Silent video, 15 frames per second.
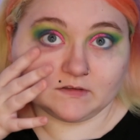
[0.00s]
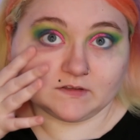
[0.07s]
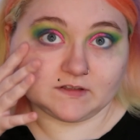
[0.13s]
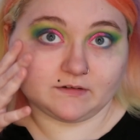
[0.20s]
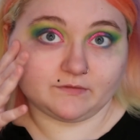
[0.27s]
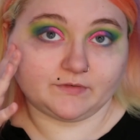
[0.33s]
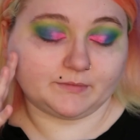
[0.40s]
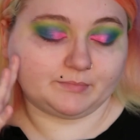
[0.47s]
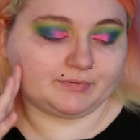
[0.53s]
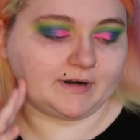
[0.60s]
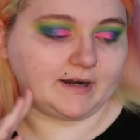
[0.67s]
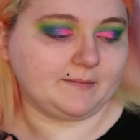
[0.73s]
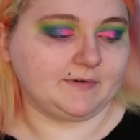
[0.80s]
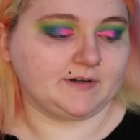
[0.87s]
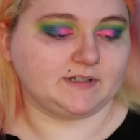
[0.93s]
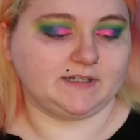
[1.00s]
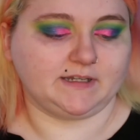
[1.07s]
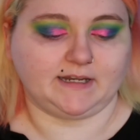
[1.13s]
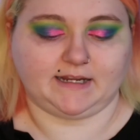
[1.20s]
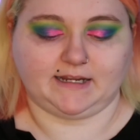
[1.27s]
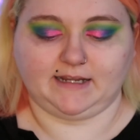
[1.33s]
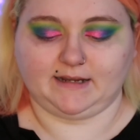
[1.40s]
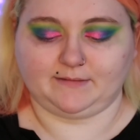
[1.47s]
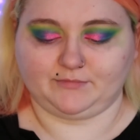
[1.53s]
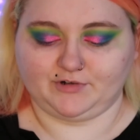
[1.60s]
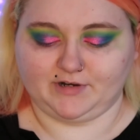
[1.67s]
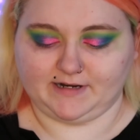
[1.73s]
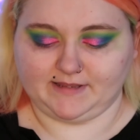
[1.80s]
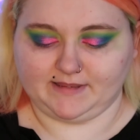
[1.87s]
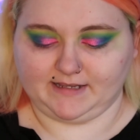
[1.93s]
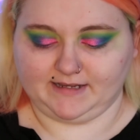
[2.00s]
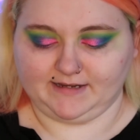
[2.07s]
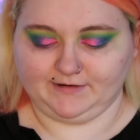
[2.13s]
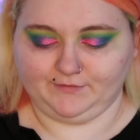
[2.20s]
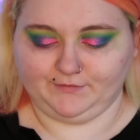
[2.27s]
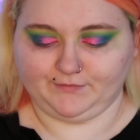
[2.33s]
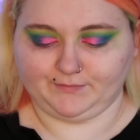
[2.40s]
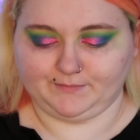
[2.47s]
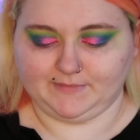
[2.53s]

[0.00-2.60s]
So for primer today, I'm trying the e.l.f.